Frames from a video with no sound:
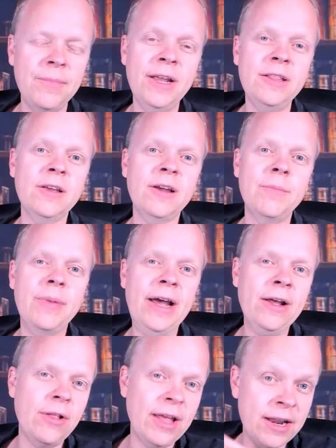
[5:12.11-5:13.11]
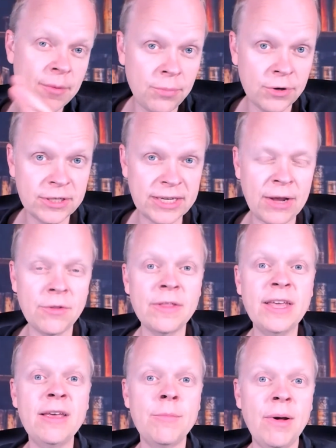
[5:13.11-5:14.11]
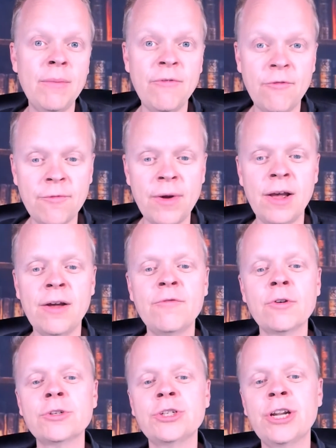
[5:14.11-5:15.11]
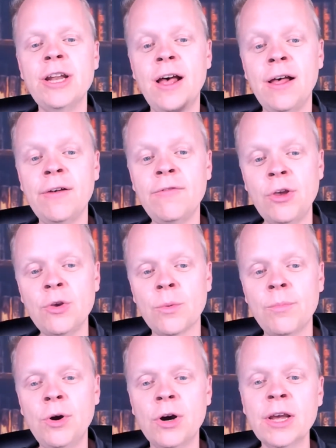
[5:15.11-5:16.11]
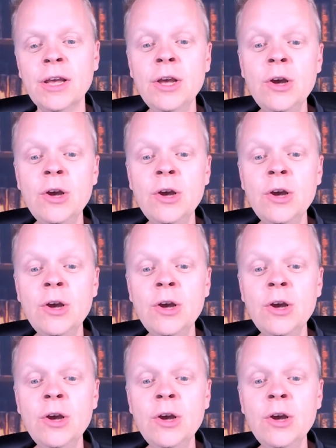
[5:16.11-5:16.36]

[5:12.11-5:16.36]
hit the compile, and it puts out the EPUB EPUB uh, version of your book,